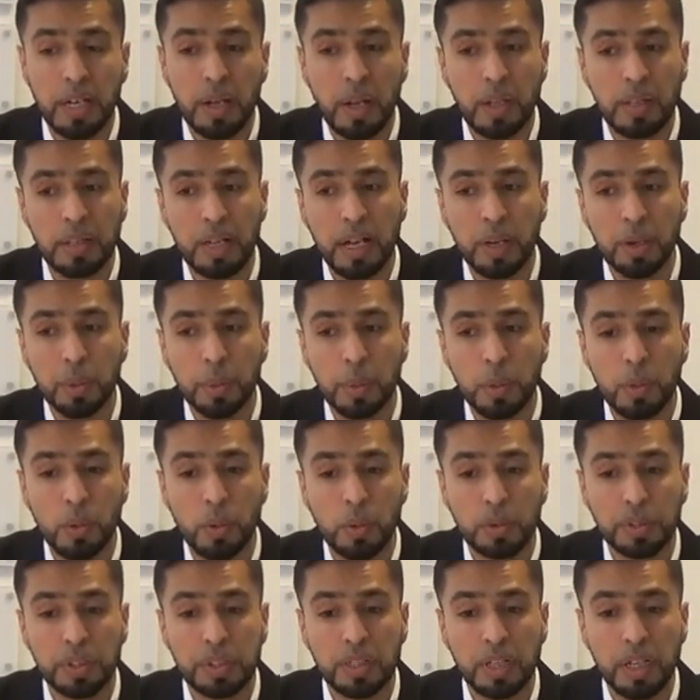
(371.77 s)
and that
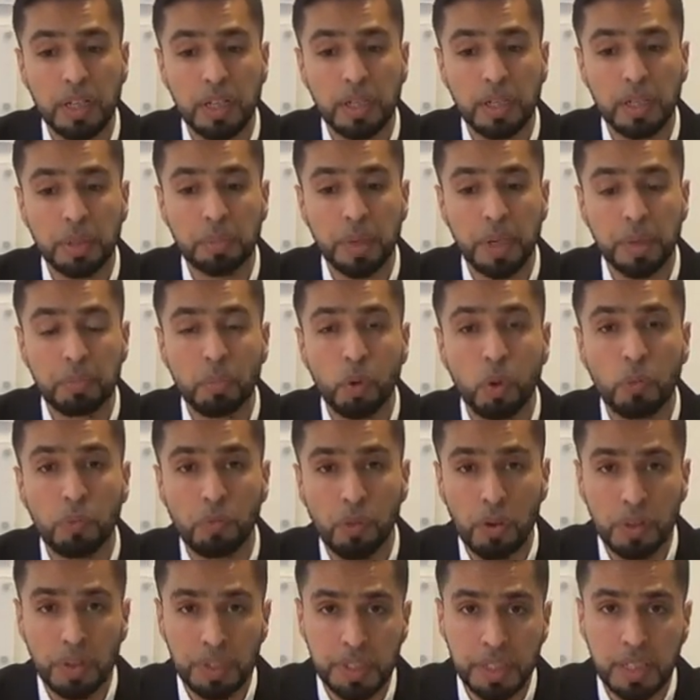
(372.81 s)
caused a little bit more
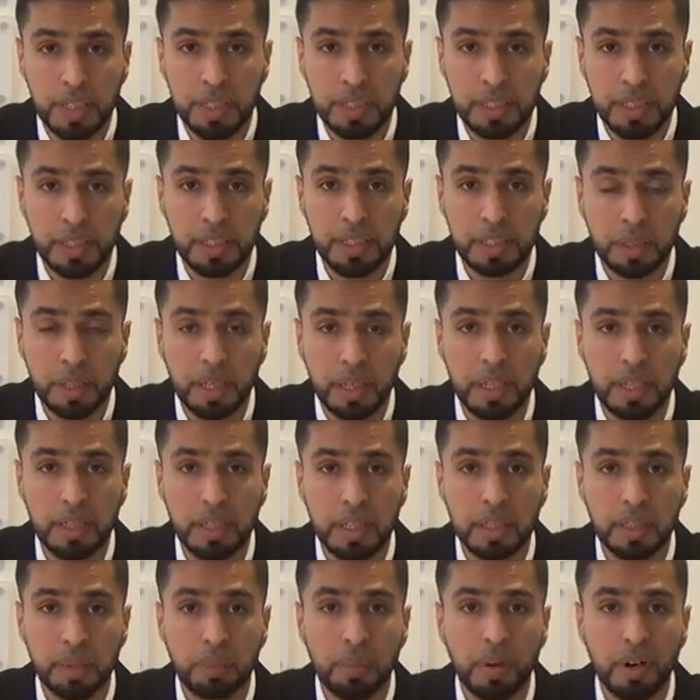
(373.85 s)
volatility
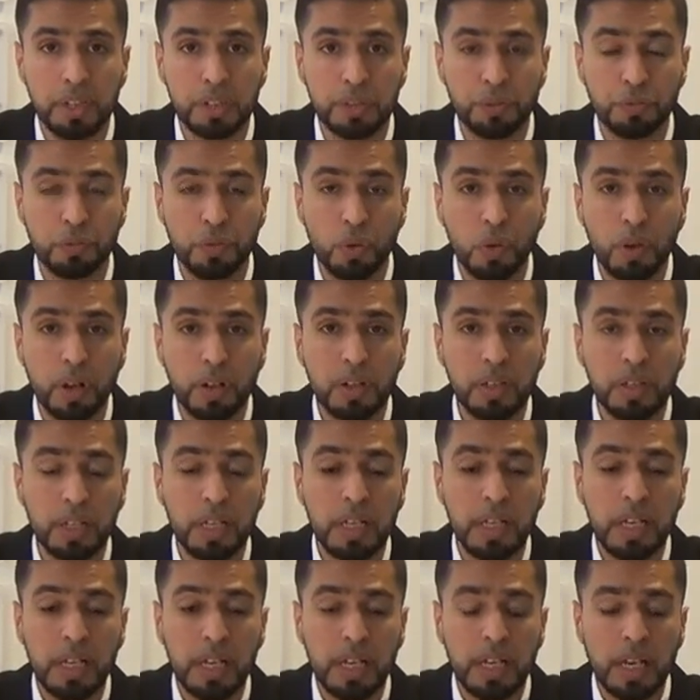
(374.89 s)
in the price of oil
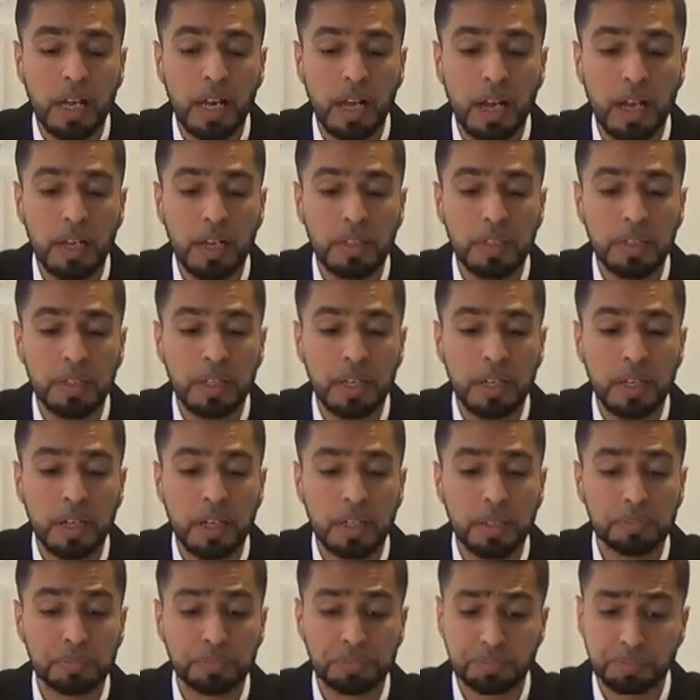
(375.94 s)
and
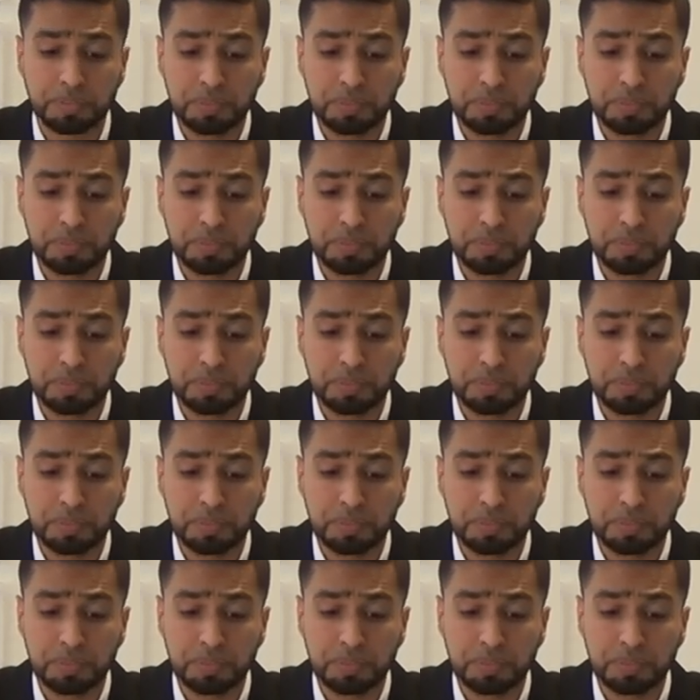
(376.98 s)
a